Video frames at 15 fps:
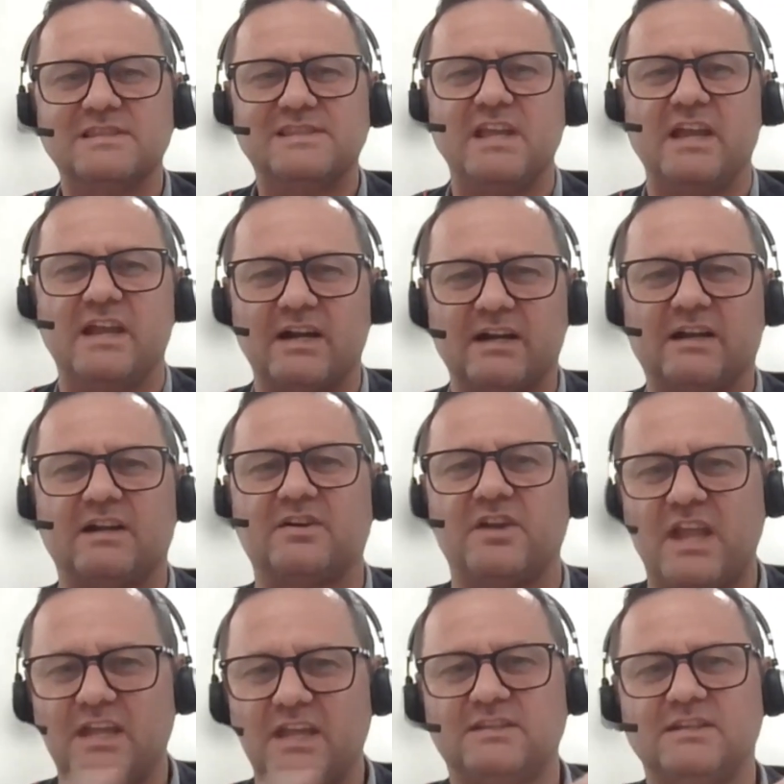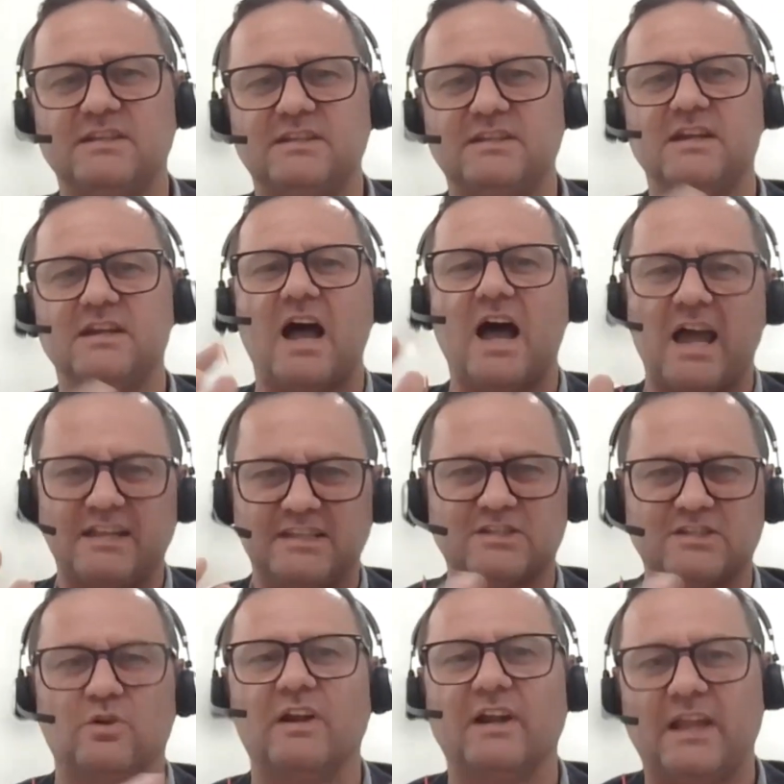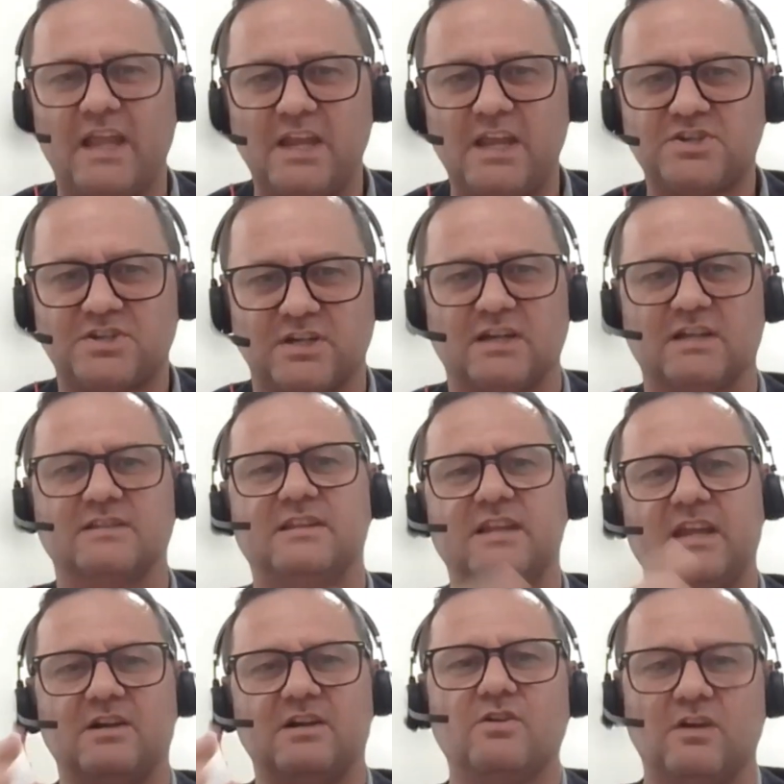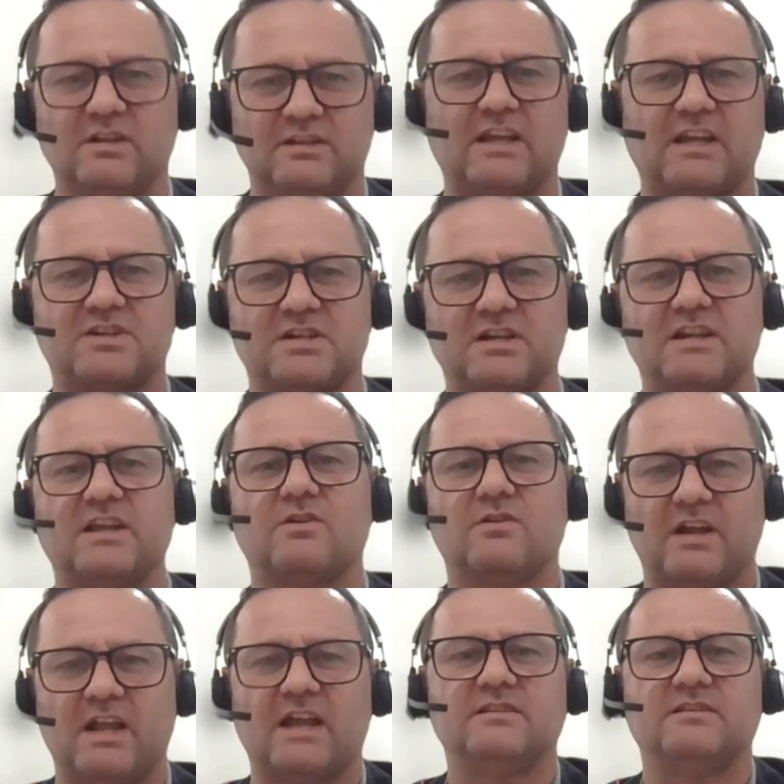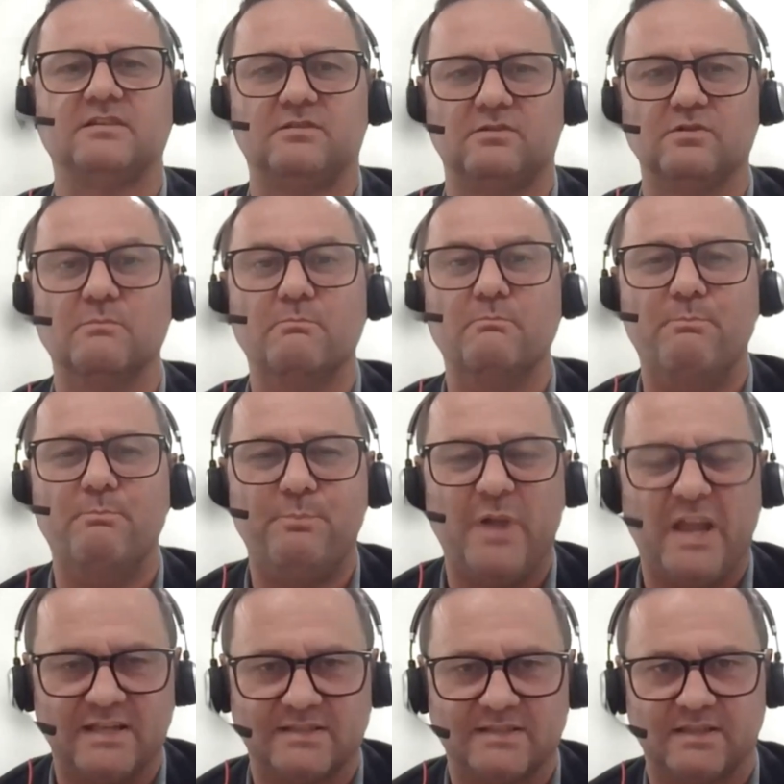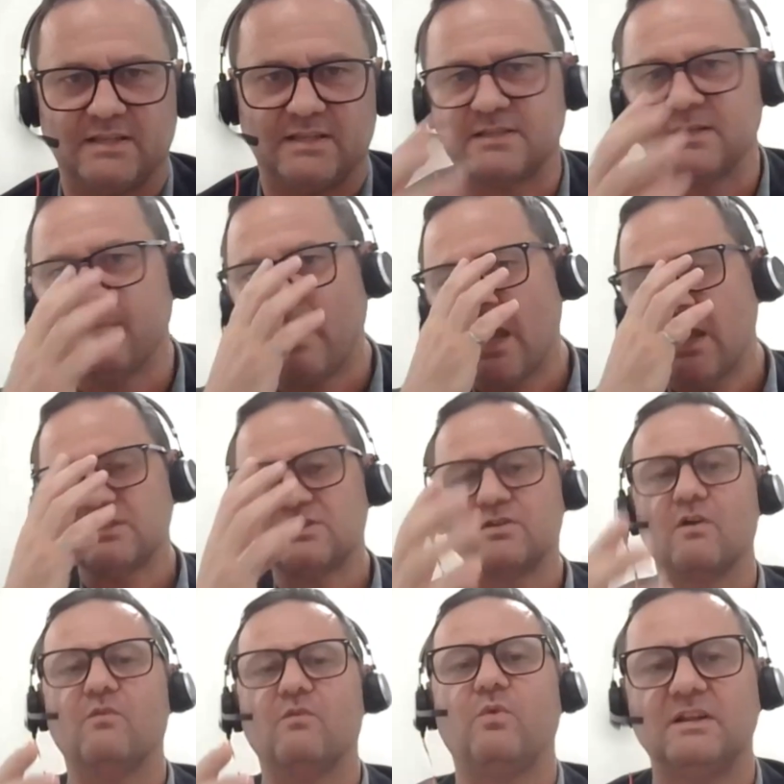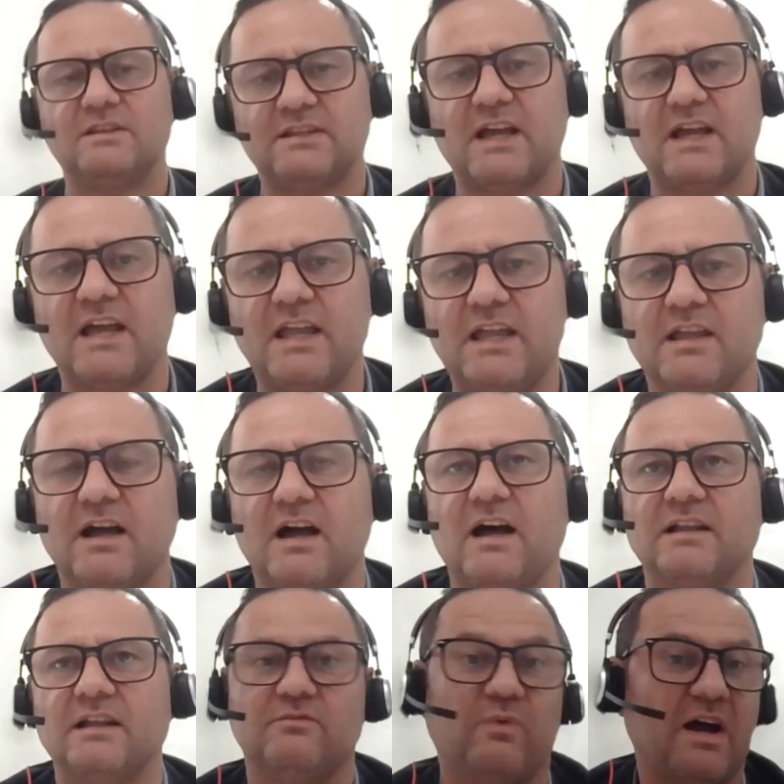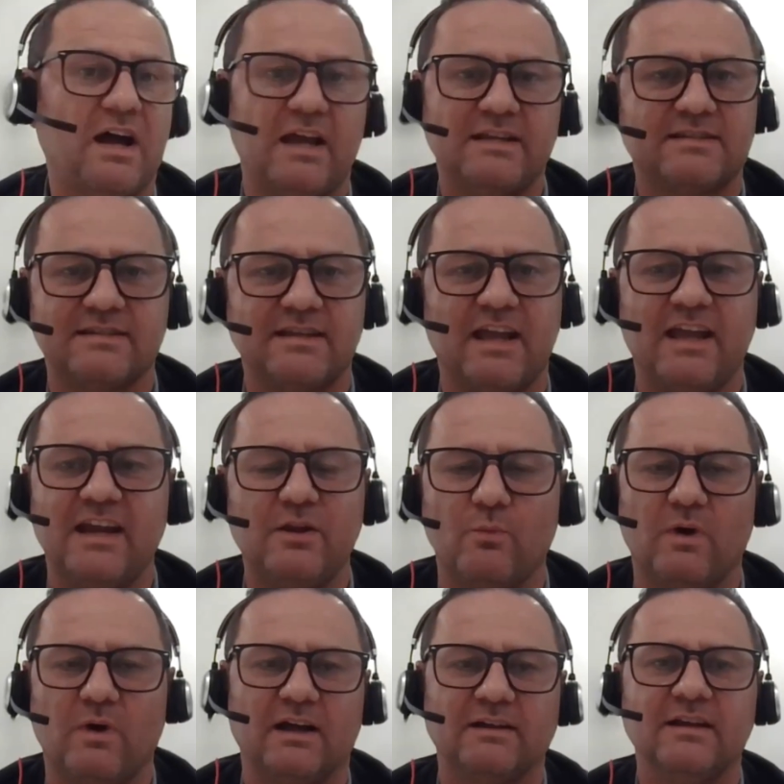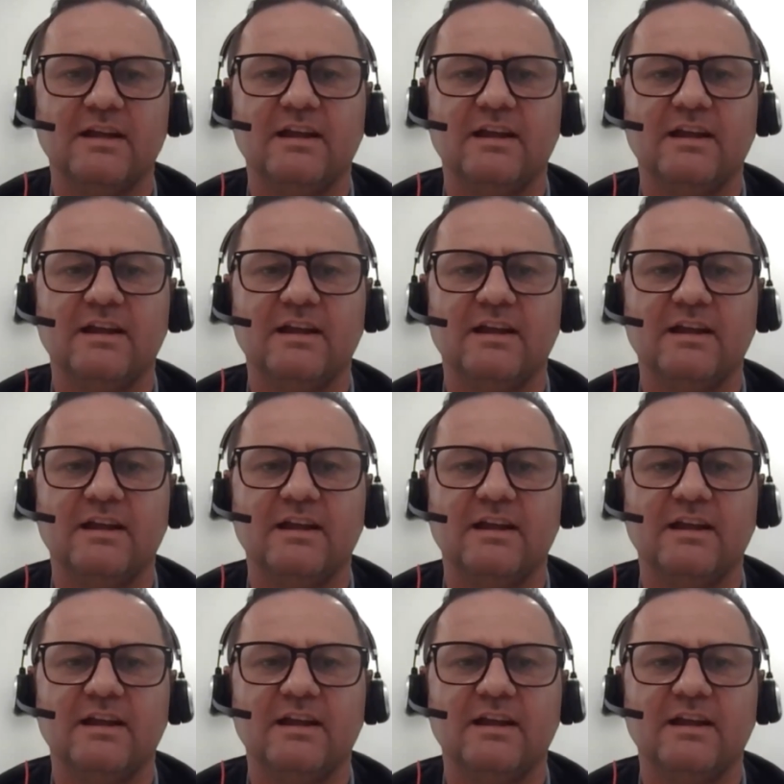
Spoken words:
They're created in isolation. They're not actually connected to business. So what I advise anyone,